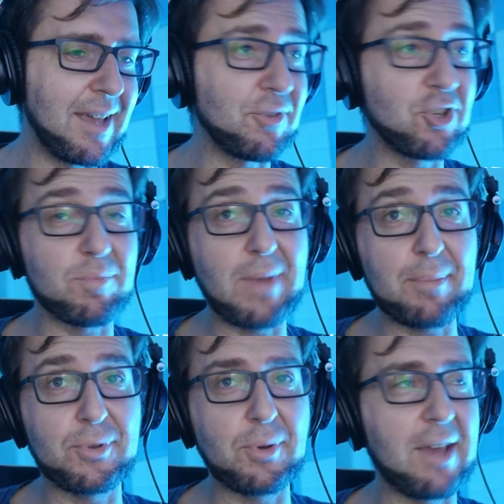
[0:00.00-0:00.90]
every
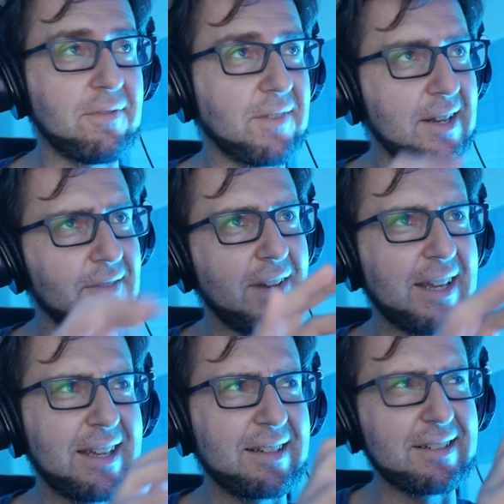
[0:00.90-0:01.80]
shmup you have kind of
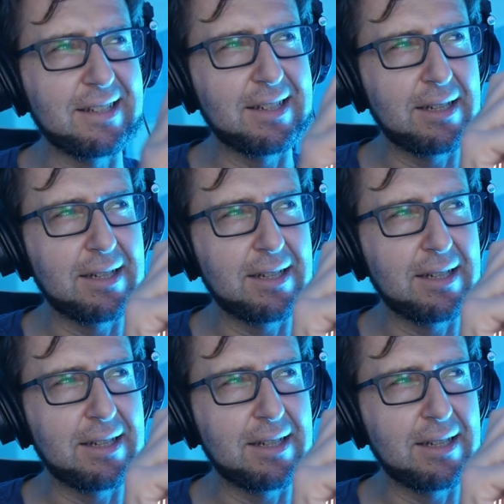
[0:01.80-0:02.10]
like a